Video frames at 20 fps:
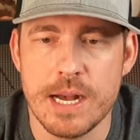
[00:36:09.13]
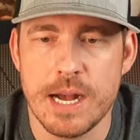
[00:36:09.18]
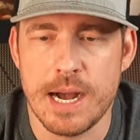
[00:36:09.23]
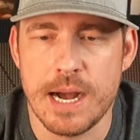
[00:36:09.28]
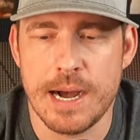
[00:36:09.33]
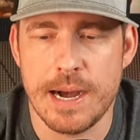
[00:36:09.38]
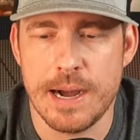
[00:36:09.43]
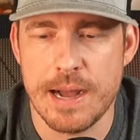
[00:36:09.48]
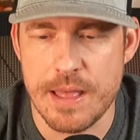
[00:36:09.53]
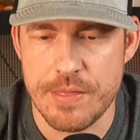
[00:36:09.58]

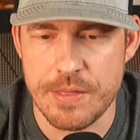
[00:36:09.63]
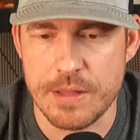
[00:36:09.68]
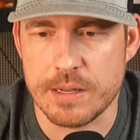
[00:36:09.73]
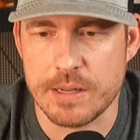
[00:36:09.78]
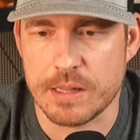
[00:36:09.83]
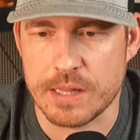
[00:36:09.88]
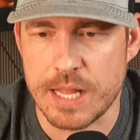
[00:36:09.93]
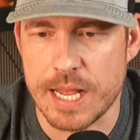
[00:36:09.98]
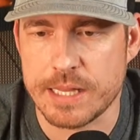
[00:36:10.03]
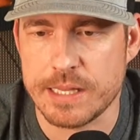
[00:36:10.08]
And
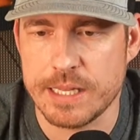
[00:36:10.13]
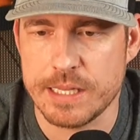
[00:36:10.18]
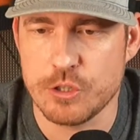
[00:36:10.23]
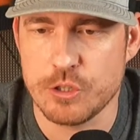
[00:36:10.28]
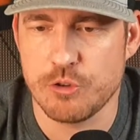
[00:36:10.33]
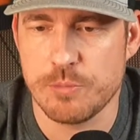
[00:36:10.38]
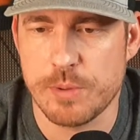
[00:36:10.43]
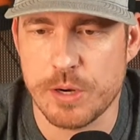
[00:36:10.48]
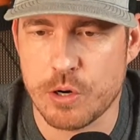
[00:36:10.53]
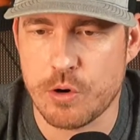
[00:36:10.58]
then likely a
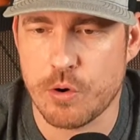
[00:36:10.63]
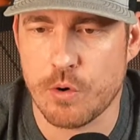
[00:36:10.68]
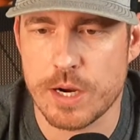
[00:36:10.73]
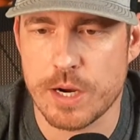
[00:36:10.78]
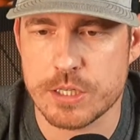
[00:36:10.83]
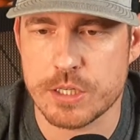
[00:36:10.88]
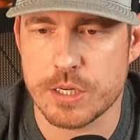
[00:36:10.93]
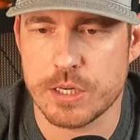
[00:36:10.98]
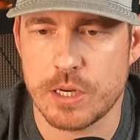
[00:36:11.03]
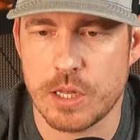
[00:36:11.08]
little bit of
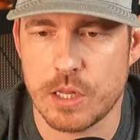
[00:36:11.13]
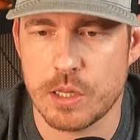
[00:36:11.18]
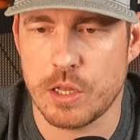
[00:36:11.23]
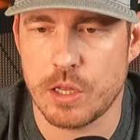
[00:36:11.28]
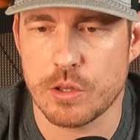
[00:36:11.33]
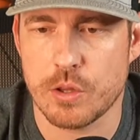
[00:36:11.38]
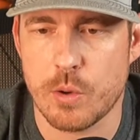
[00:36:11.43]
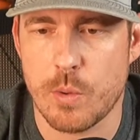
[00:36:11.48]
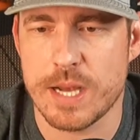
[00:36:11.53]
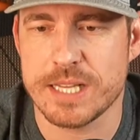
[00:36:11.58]
correction
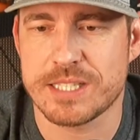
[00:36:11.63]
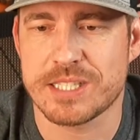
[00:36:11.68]
along the way.